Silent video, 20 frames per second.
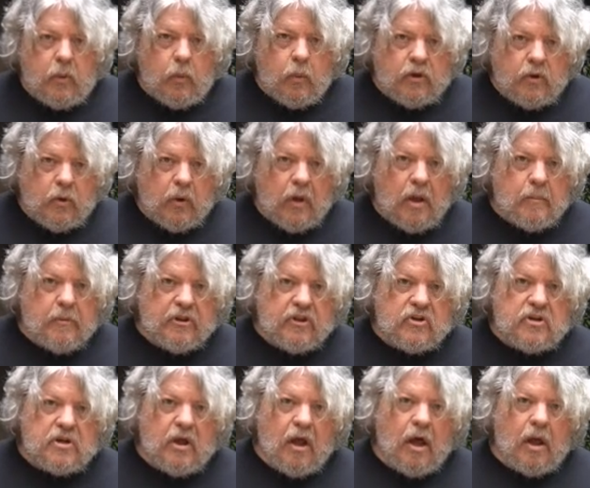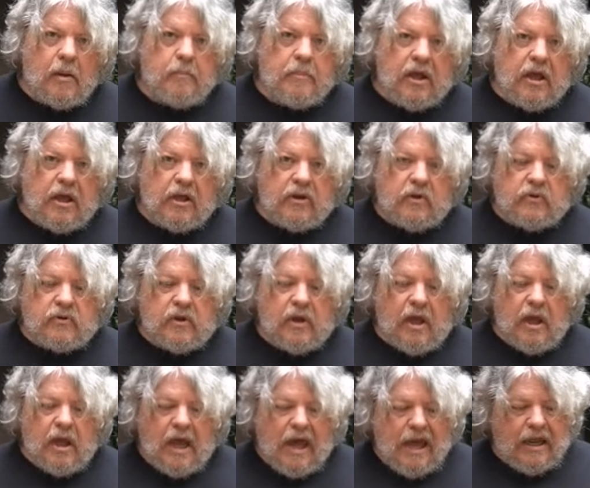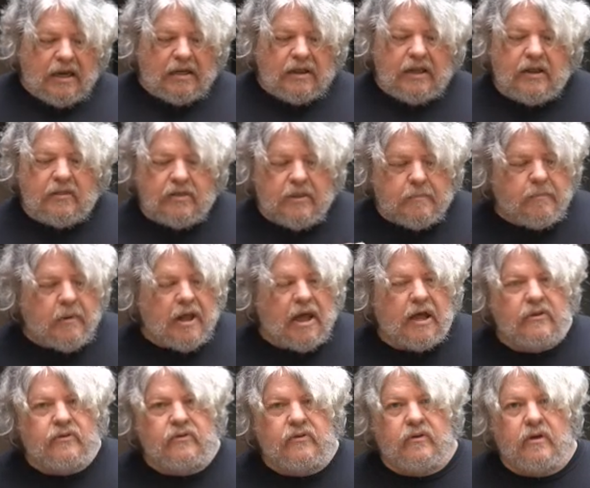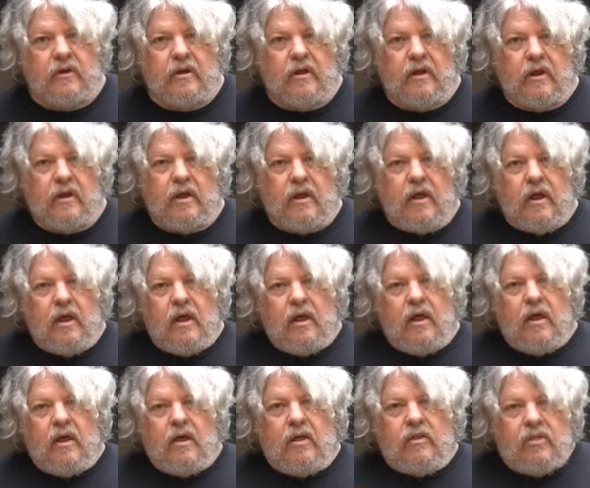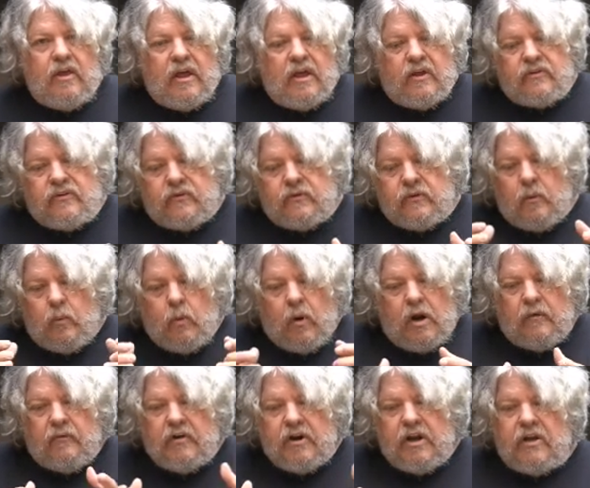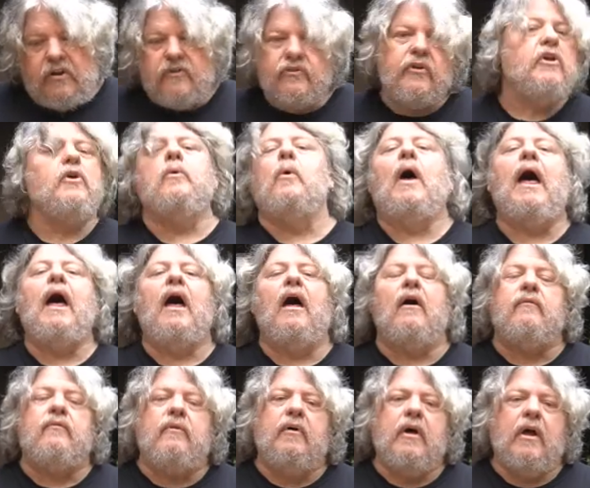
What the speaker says: When you come in the shop and you say, I need the best this, whatever it is that you have,